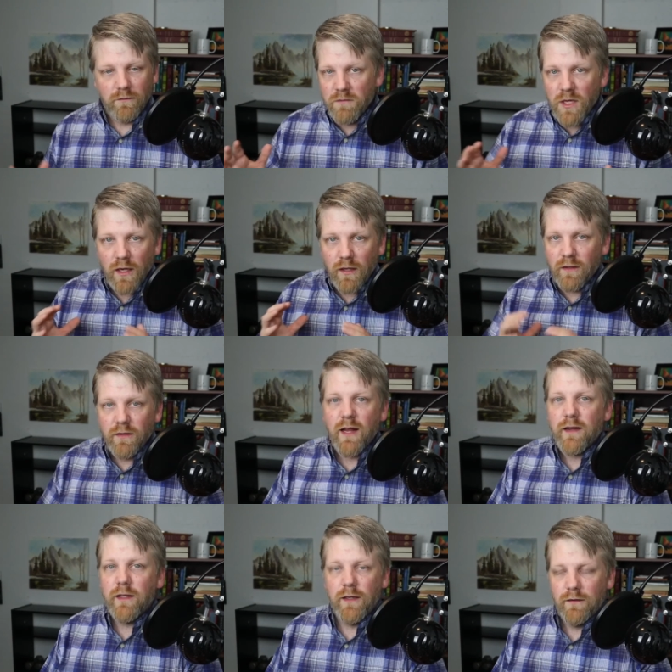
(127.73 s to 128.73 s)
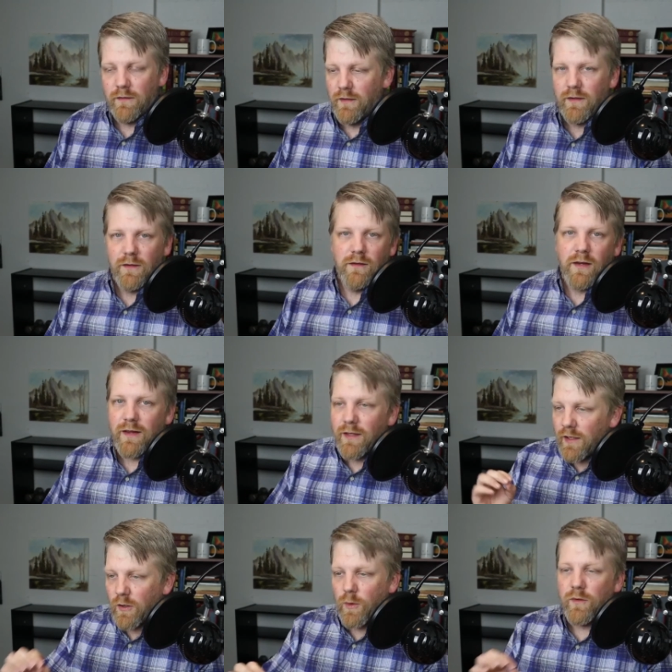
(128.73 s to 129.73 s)
No, nothing,
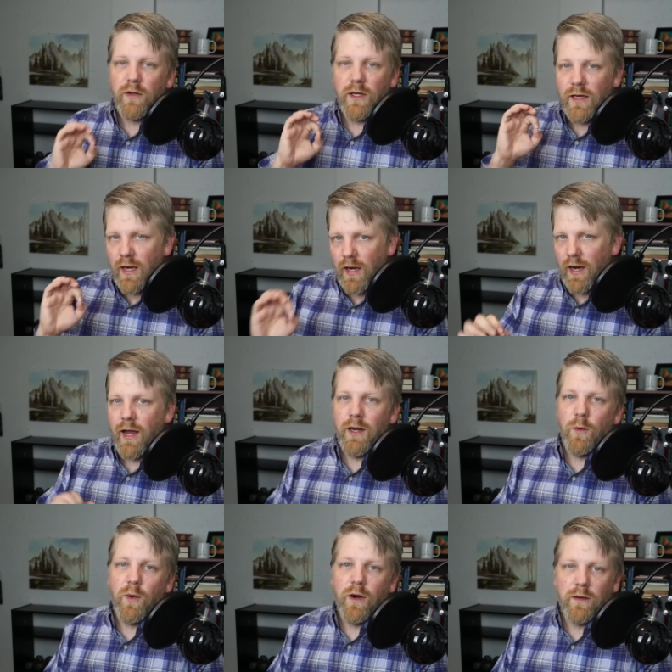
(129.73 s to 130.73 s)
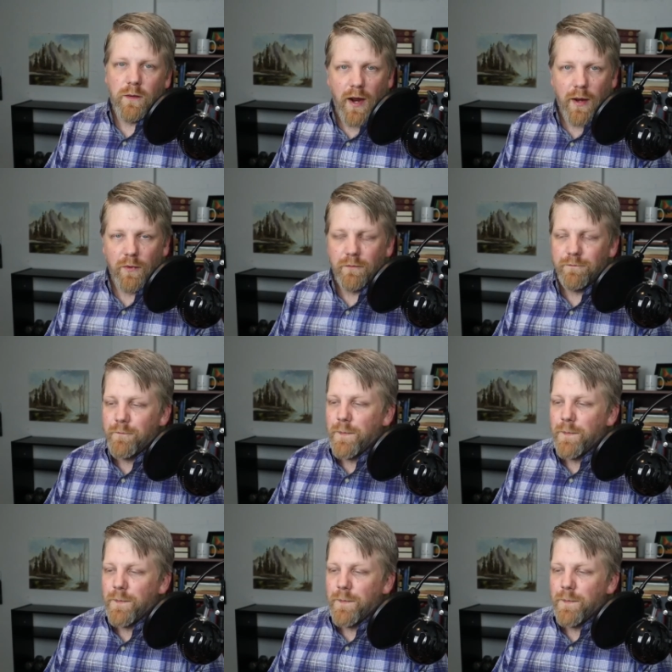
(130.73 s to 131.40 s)
nothing equivalent anywhere in the Bible.